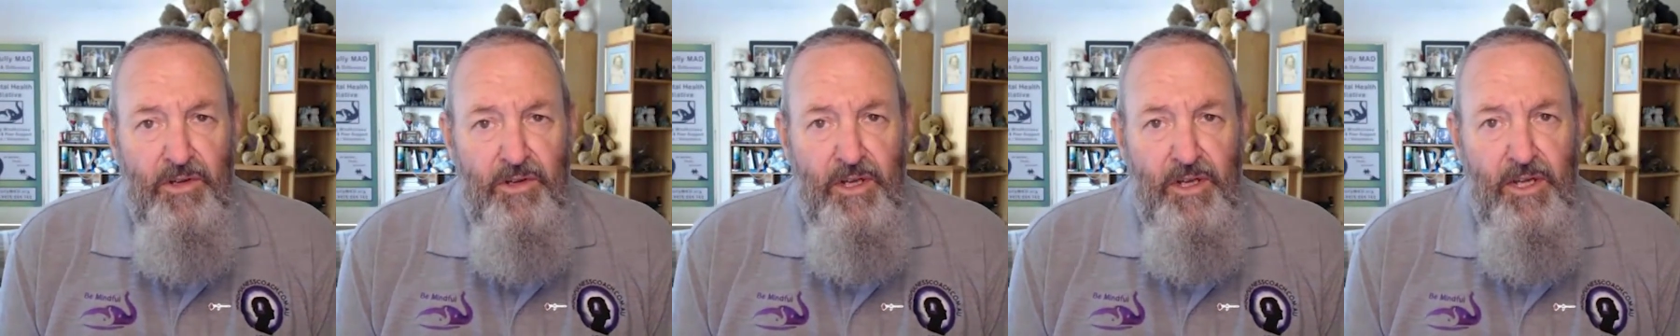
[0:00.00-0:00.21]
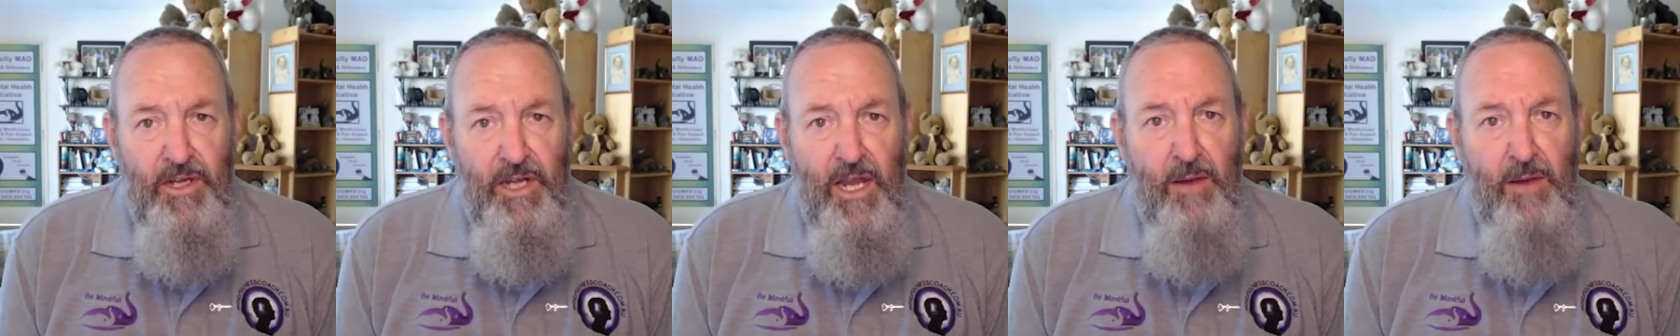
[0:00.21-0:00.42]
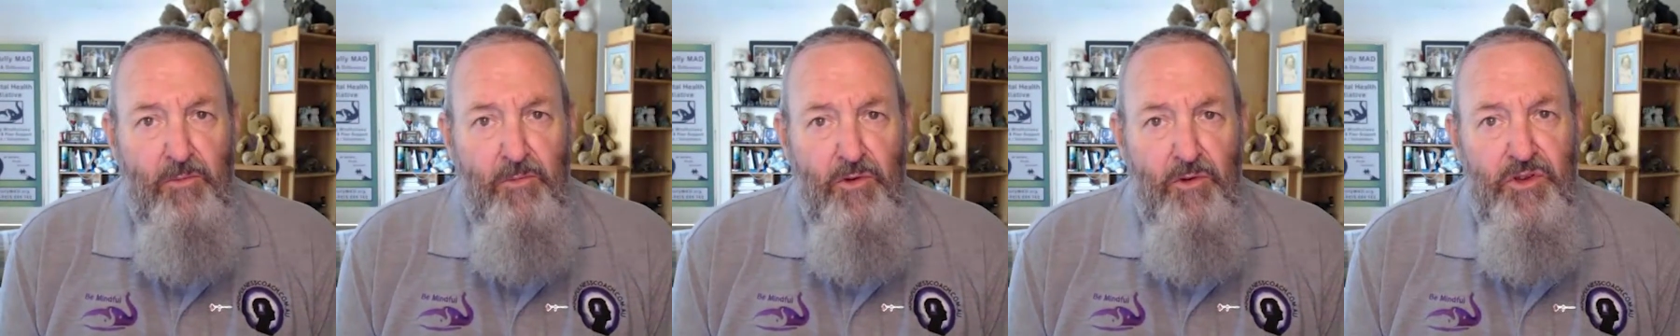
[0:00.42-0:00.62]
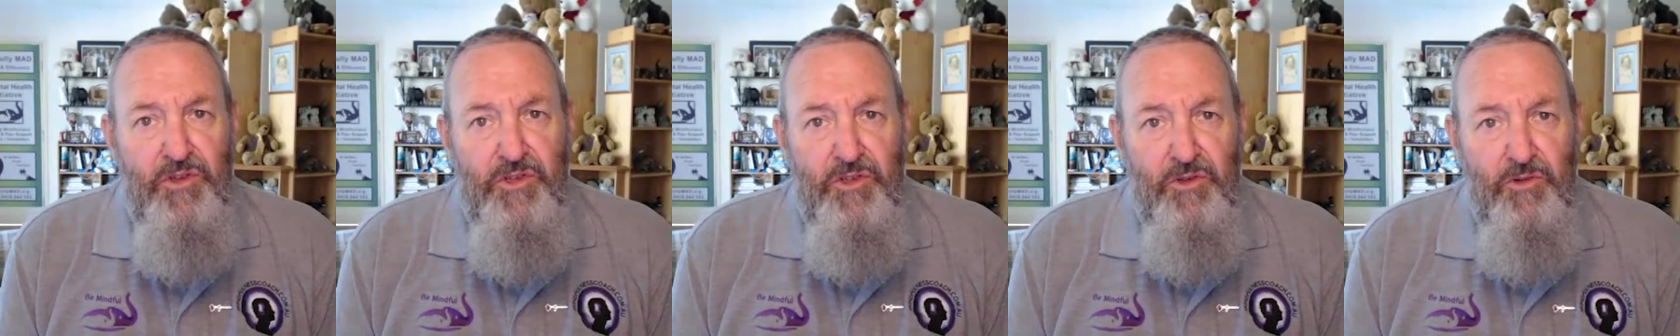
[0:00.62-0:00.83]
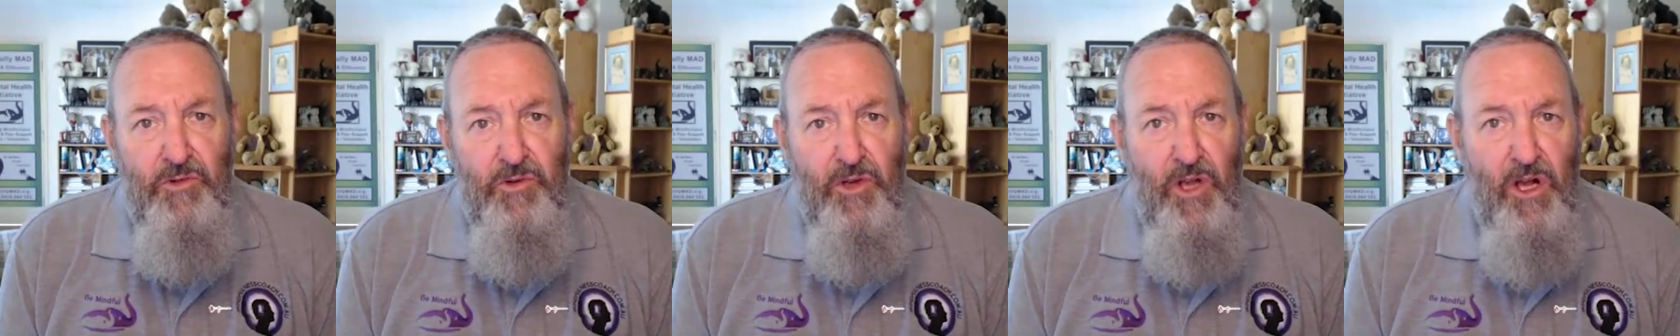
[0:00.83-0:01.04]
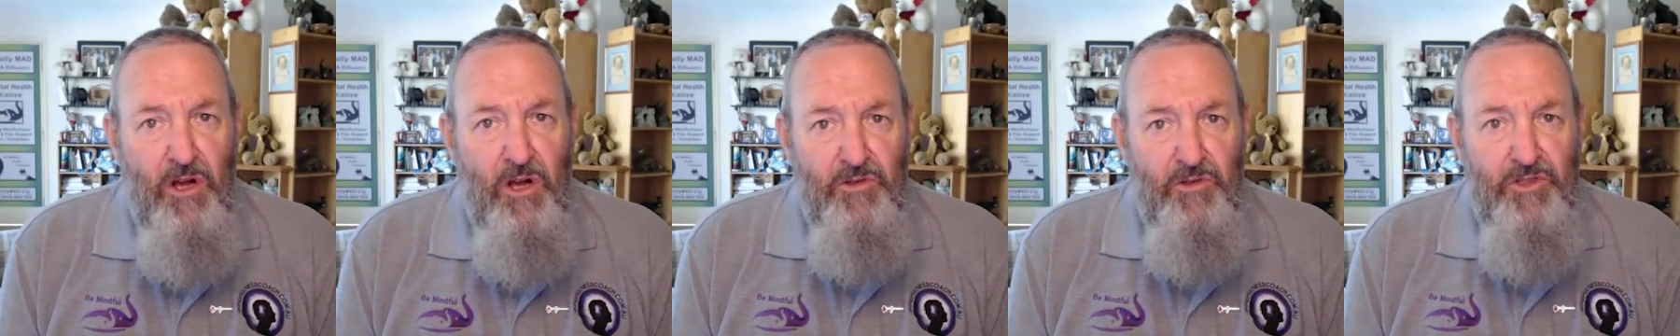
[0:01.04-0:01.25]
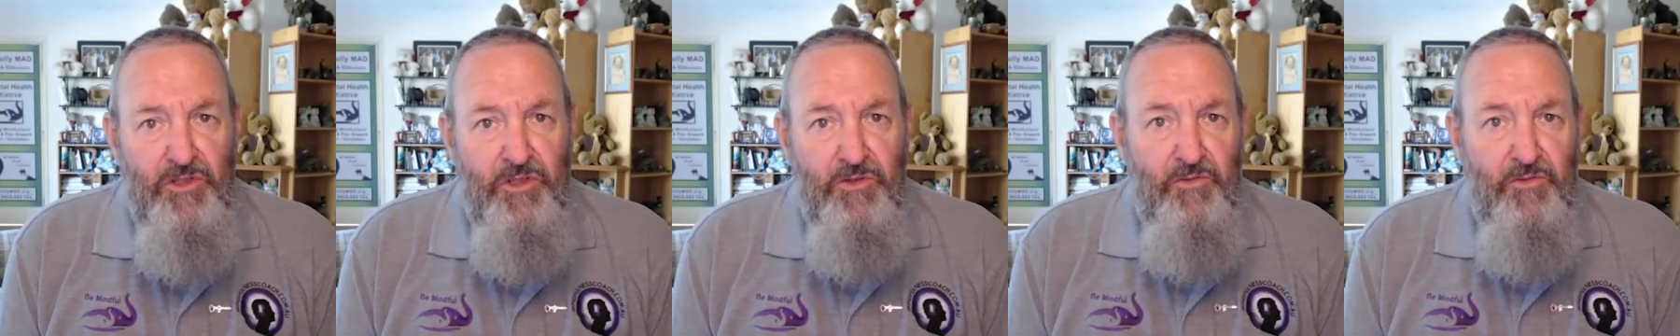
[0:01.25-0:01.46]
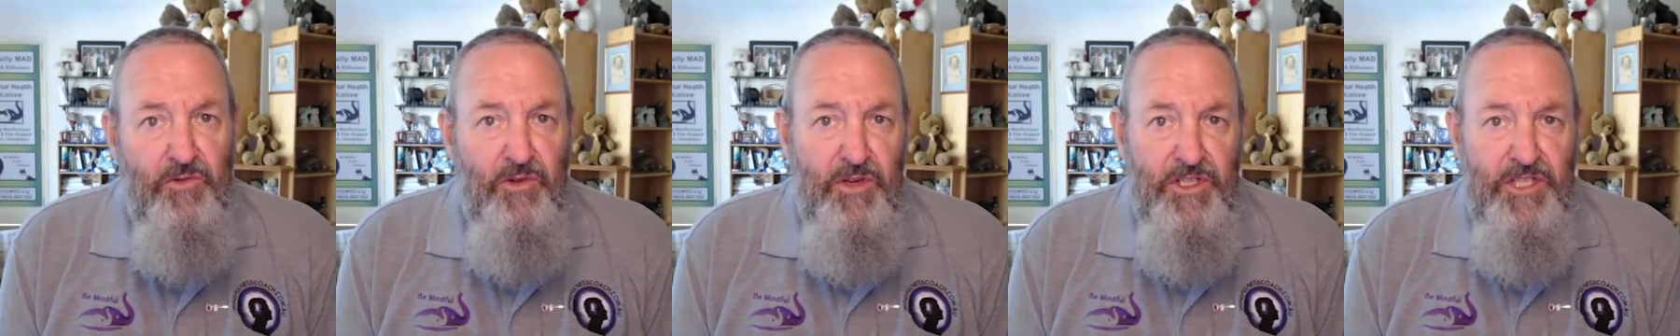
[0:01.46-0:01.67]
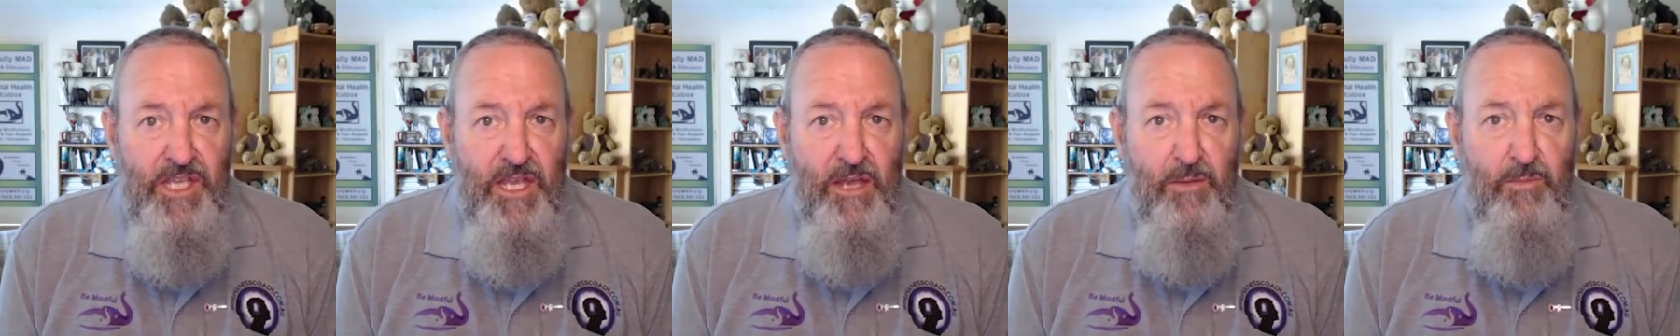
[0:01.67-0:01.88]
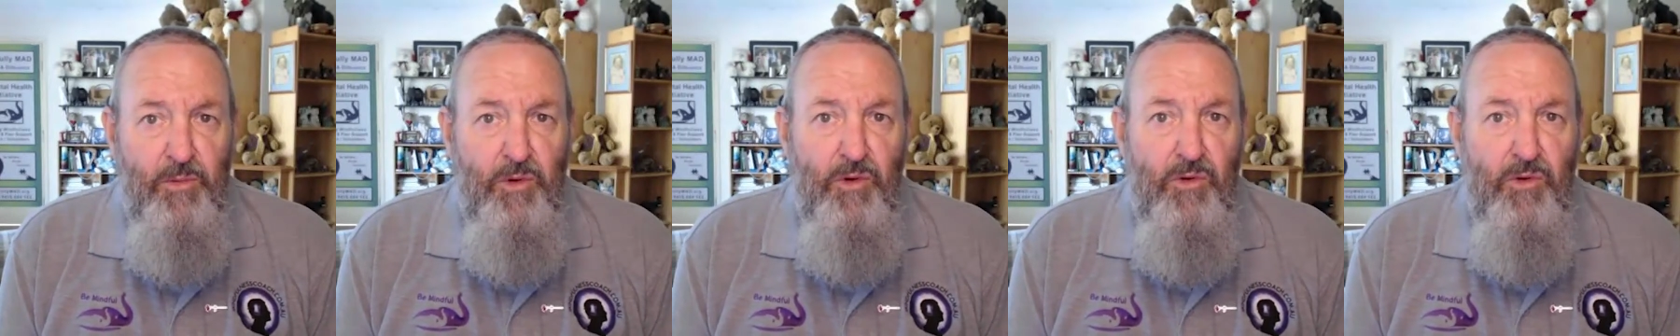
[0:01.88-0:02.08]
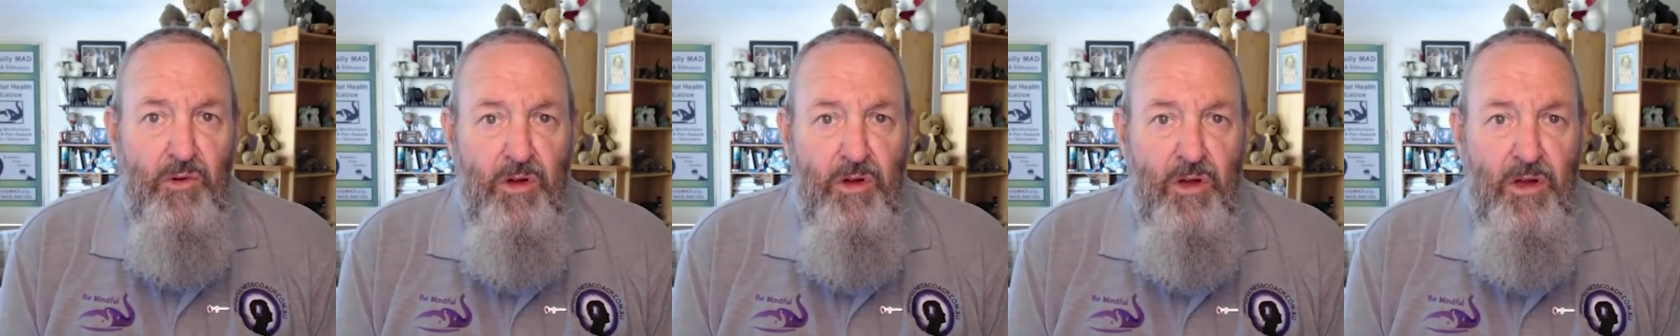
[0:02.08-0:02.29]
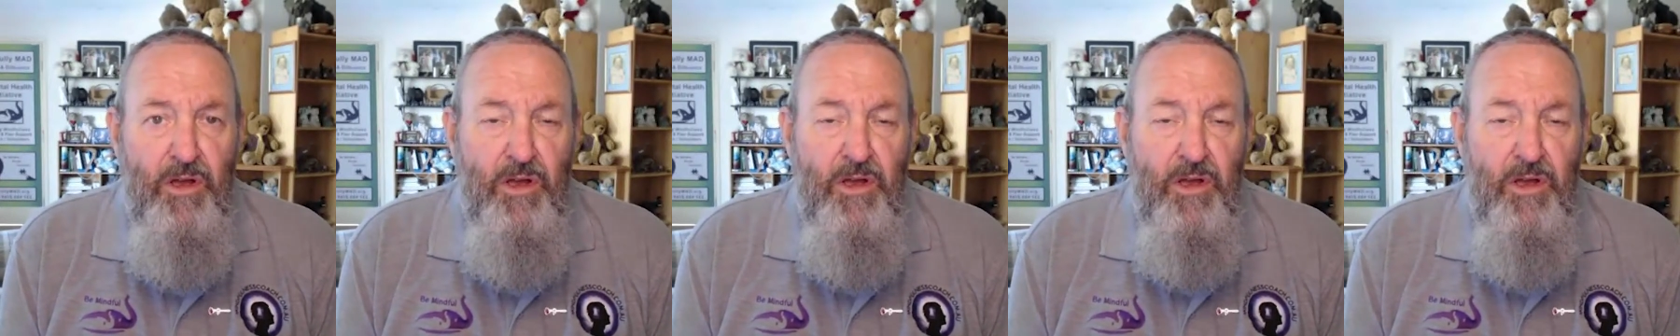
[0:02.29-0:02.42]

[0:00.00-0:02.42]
In Aboriginal culture, for example,